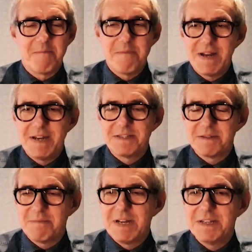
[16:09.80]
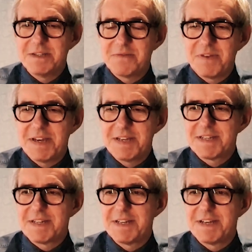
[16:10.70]
millions and millions of years,
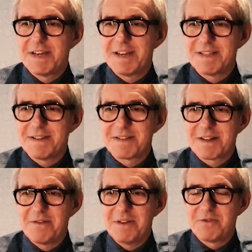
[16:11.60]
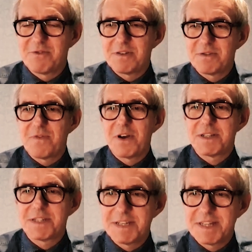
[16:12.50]
and uh, as it slowly tra-
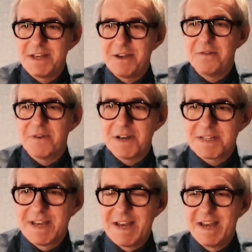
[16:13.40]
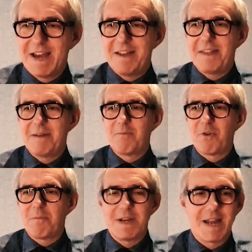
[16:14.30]
traverses the universe and then
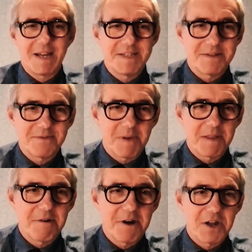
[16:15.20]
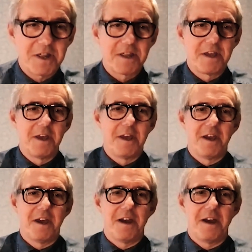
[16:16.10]
promptly lands on Mother Earth,
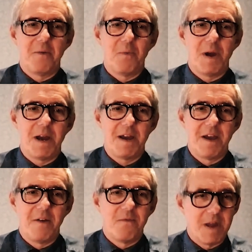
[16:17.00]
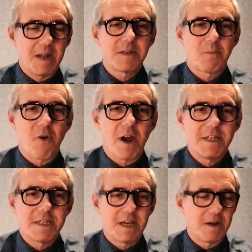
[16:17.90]
uh, where
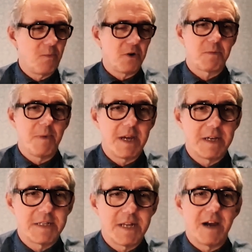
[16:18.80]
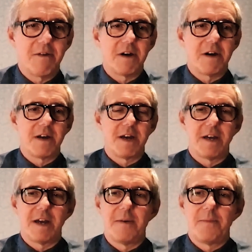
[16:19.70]
enterprising watchmakers now are
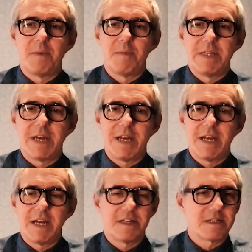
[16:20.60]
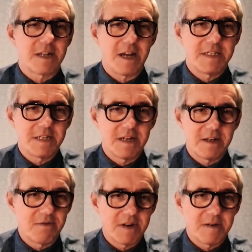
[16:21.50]
um, been taking it and slicing it
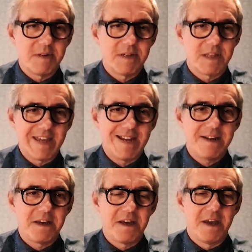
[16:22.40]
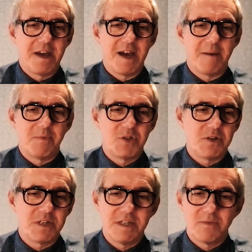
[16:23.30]
incredibly thin and
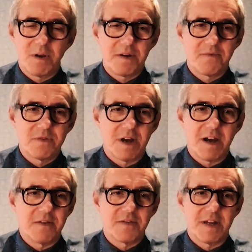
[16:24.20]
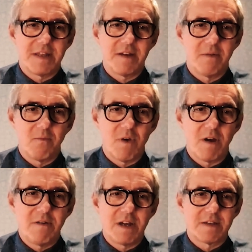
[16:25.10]
producing these wonderful dials. And I think
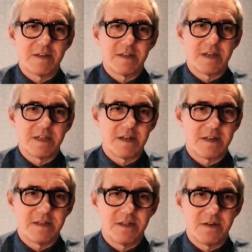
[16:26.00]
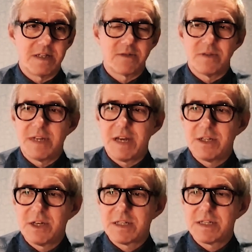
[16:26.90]
Rolex, since they started doing this with the
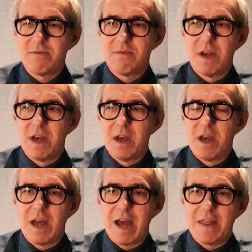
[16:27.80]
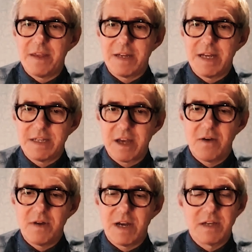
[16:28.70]
Datejust and and the
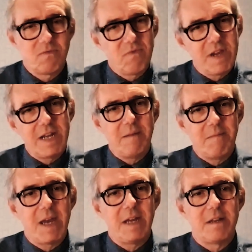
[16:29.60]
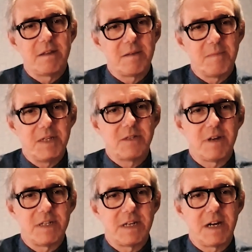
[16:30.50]
Daytona, has really made the
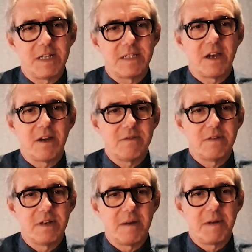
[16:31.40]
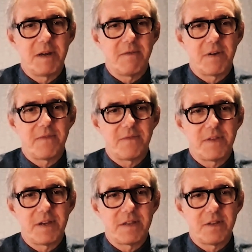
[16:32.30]
meteorite dial its own. I mean, I've, yeah. I've
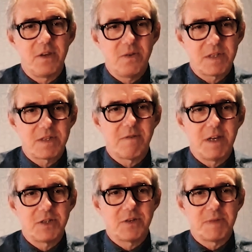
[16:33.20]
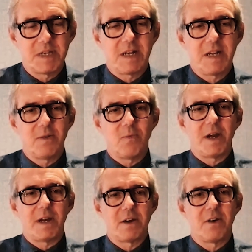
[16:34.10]
new iteration, particularly in the
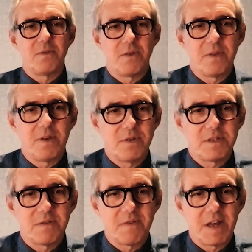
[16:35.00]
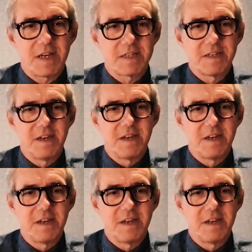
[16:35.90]
white gold on the Oyster Flex